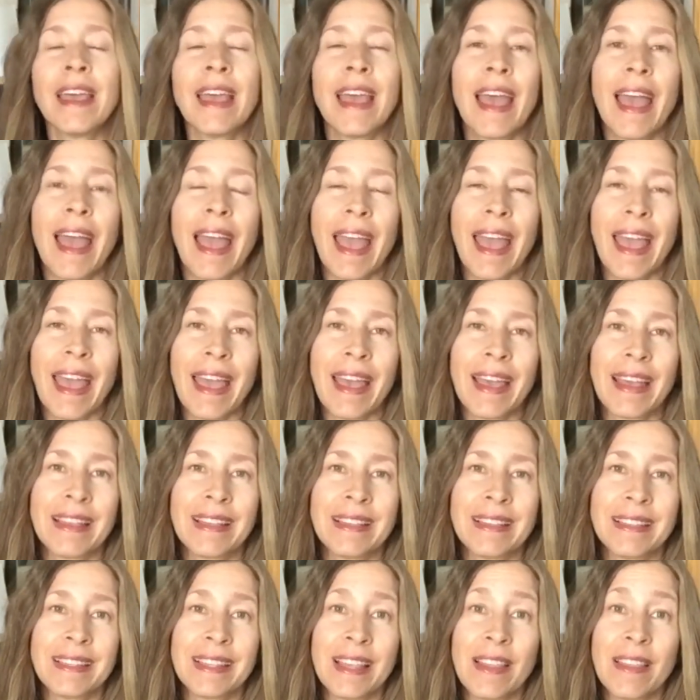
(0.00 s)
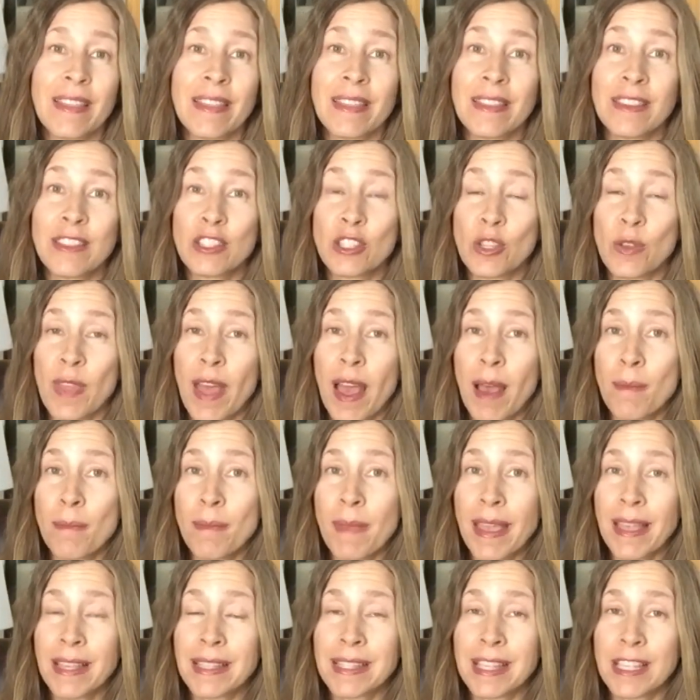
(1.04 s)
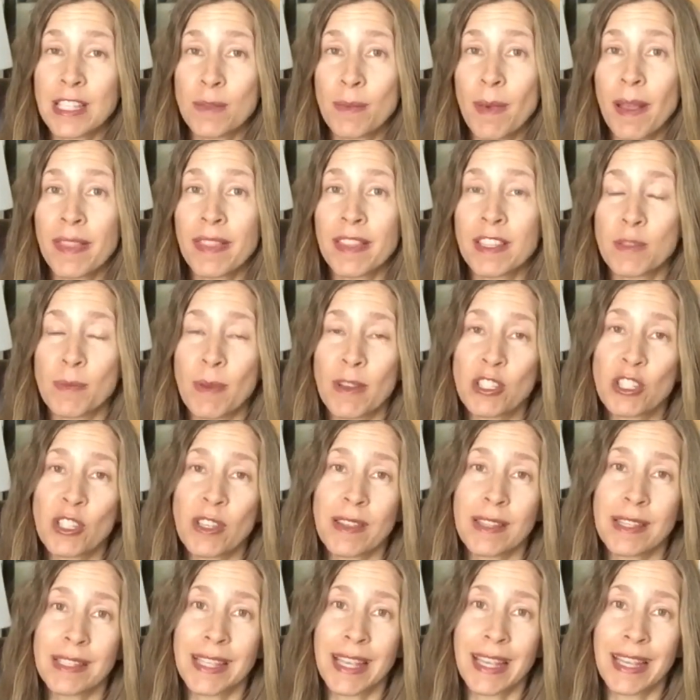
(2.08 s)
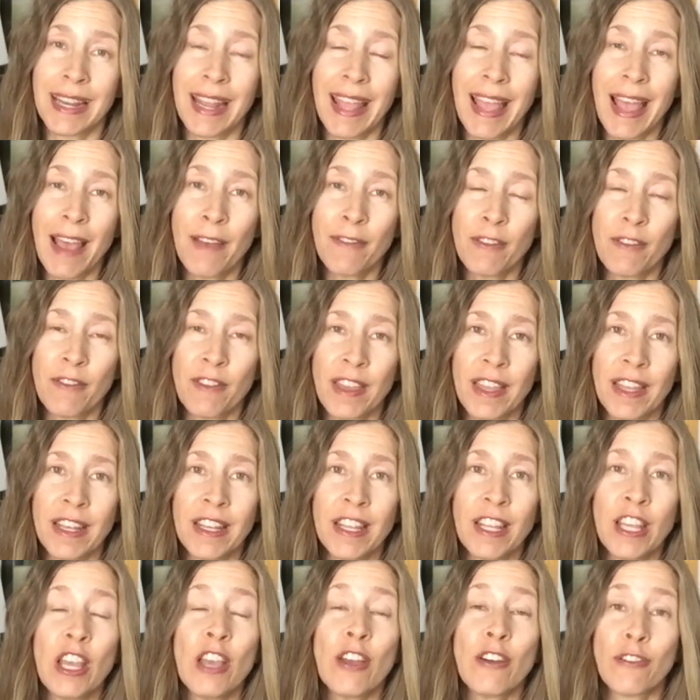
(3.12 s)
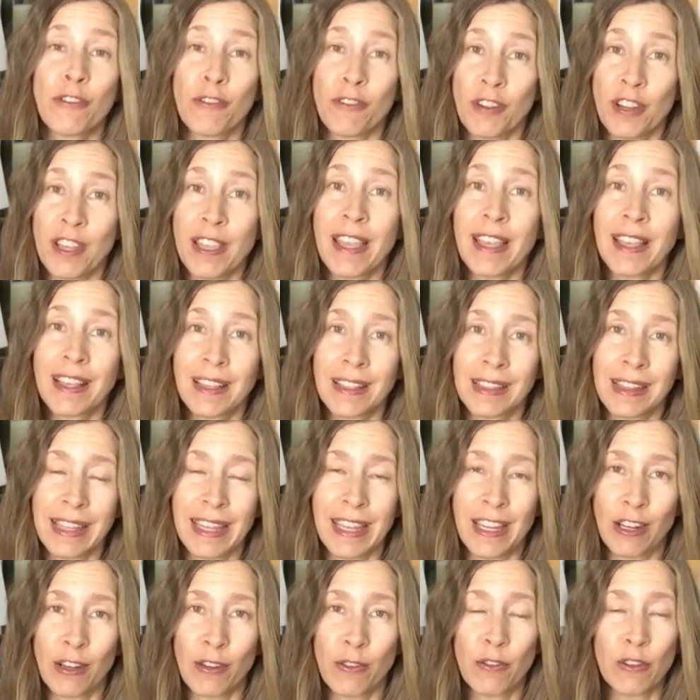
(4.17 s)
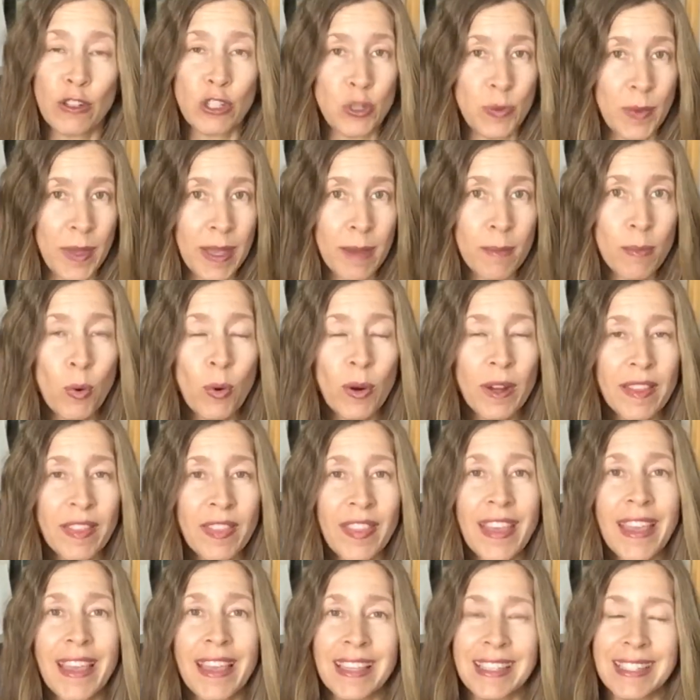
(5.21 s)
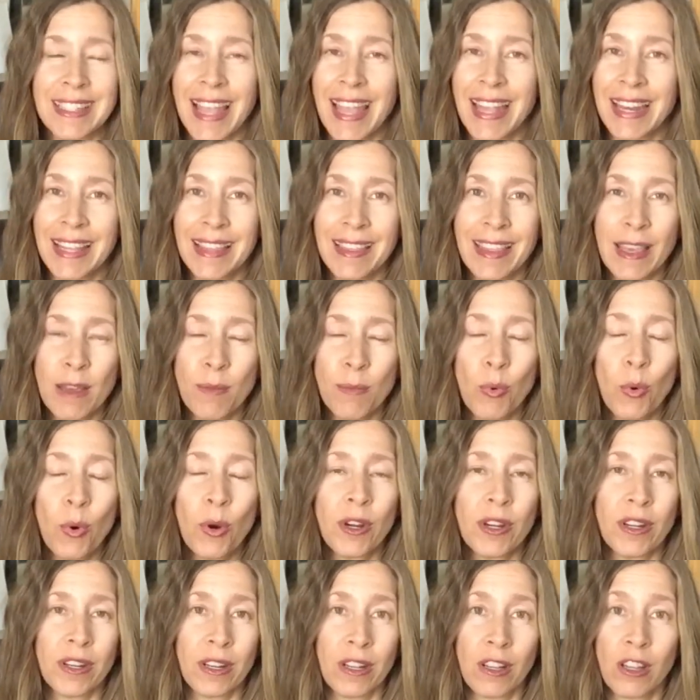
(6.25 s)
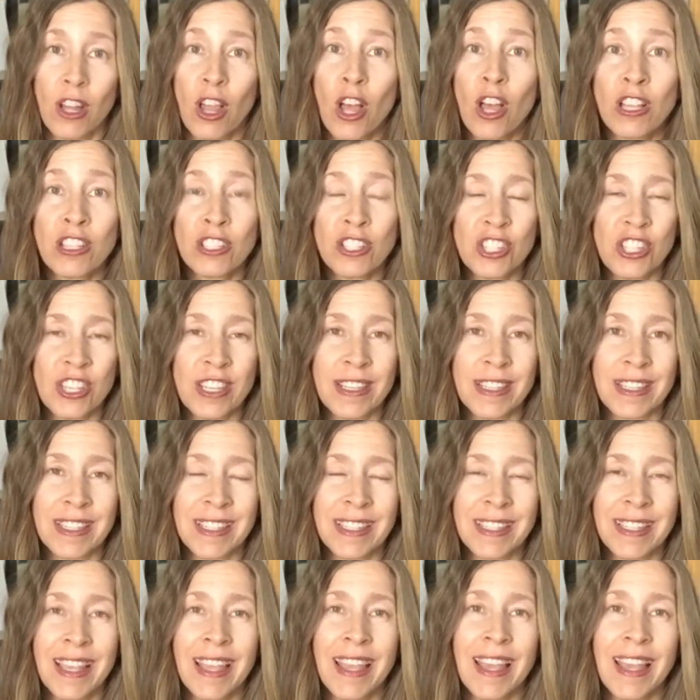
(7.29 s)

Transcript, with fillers: and so that makes this month, especially the second half of it, free and clear for doing important things, anything important, launches,